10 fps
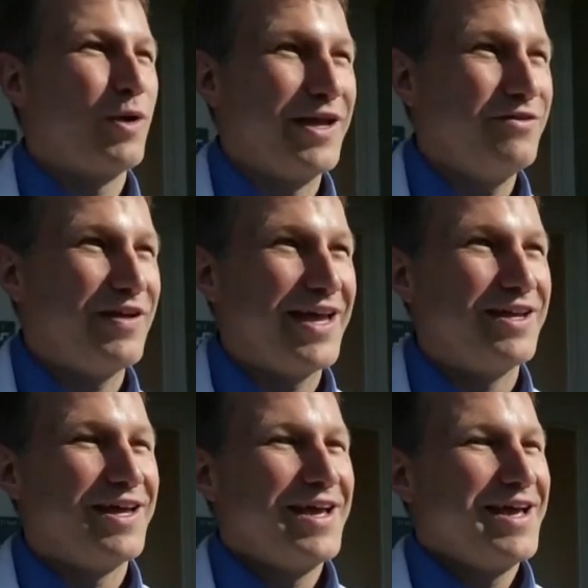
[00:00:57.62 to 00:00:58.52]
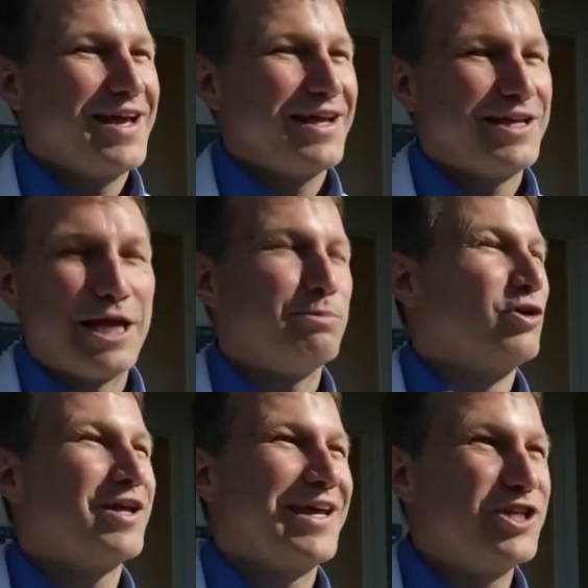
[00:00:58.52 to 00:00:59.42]
wave and you keep
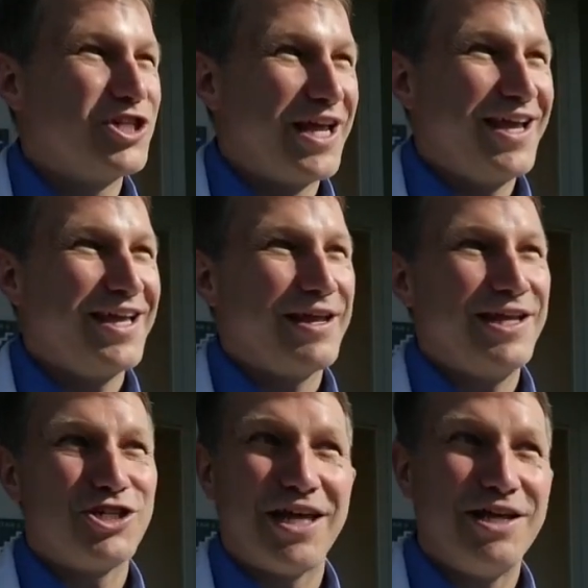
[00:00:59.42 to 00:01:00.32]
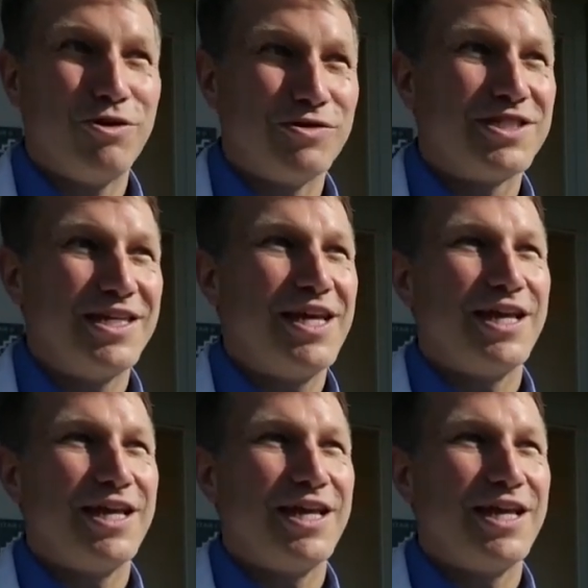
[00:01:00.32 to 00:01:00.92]
looking each day and each day you don't see